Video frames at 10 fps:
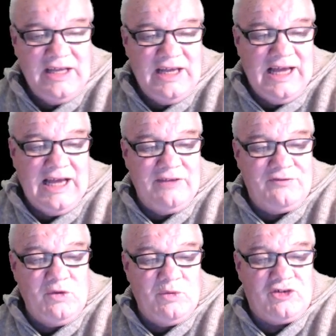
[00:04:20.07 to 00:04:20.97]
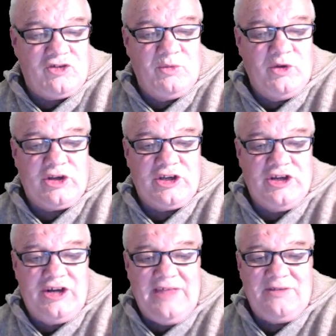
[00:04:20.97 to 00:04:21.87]
if you wish to work in
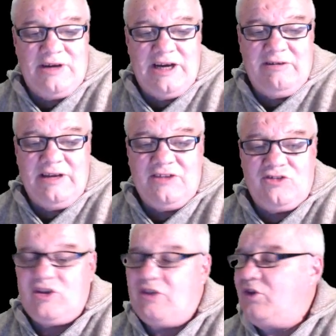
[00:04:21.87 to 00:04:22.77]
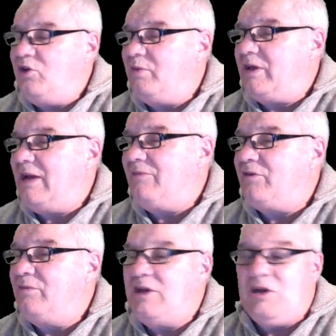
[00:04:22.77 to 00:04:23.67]
another area so that you become
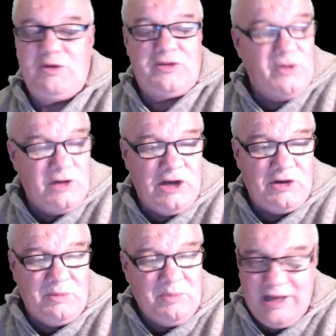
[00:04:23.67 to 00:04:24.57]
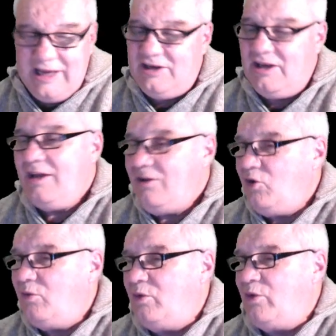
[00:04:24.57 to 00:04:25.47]
familiar with your local plan,
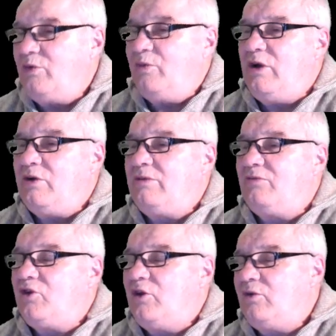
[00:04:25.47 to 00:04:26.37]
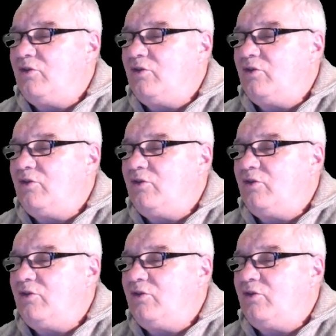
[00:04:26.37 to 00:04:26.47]
you're more than welcome to.